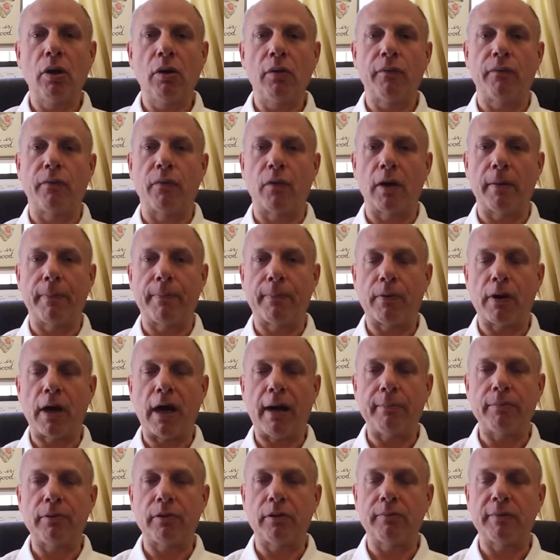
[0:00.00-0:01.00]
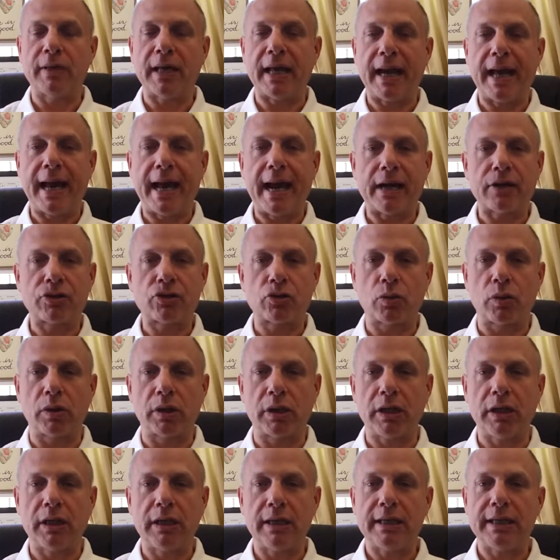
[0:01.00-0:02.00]
for a problem that
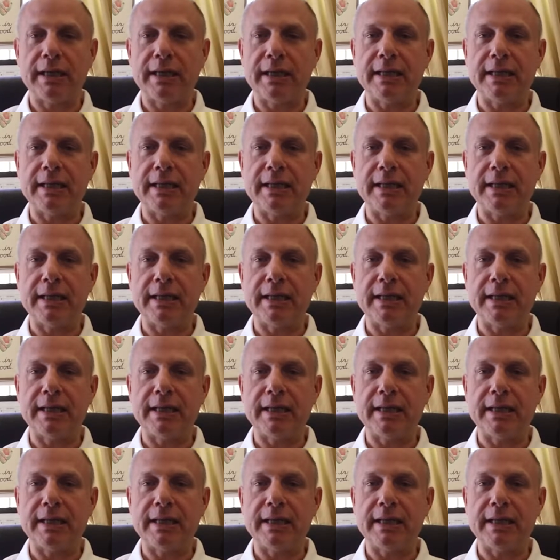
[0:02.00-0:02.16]
actually